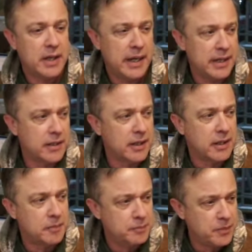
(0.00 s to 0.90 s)
and
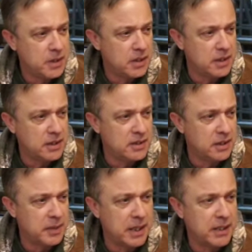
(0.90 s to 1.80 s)
he
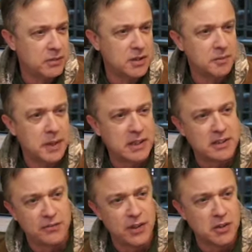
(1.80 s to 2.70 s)
said, "Man, he was the
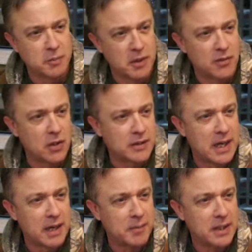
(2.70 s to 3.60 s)
best fisherman of all
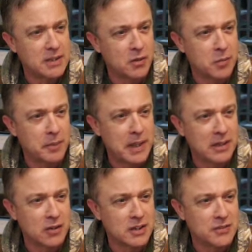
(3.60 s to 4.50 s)
time, man. He's going to bring back
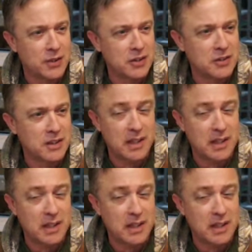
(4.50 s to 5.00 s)
all these fish, and